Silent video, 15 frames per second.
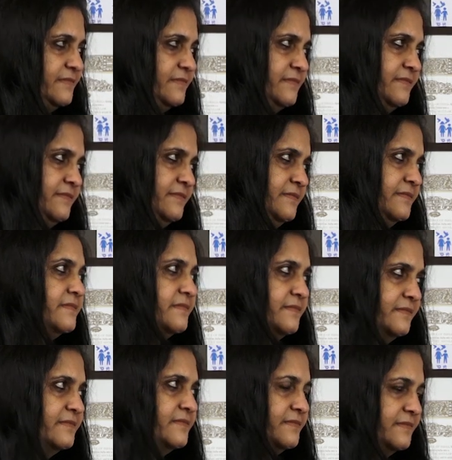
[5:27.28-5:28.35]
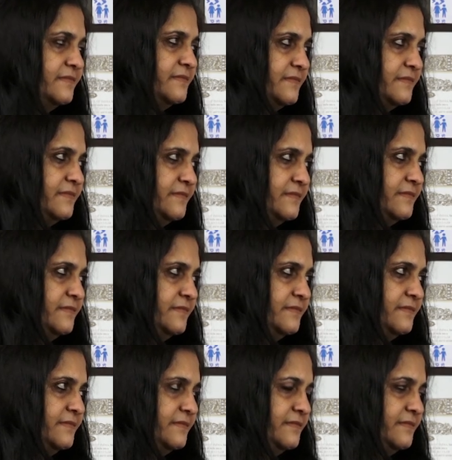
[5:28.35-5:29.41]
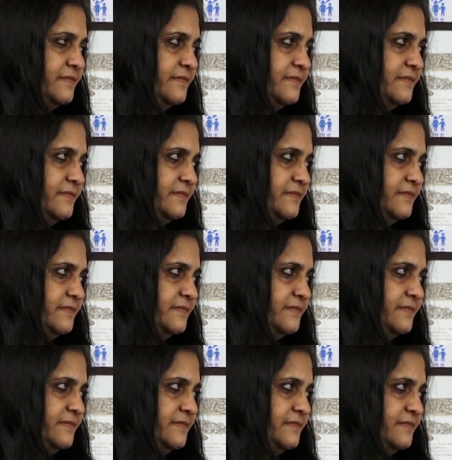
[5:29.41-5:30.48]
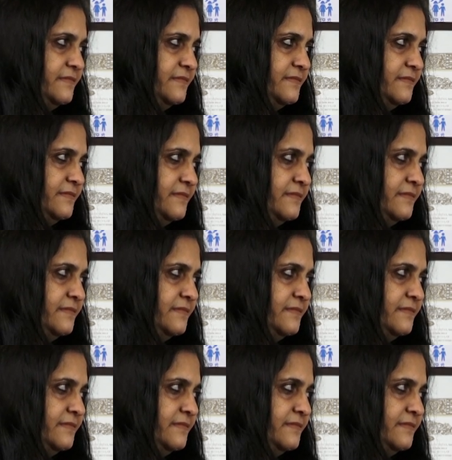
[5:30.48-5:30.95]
This person isn't speaking.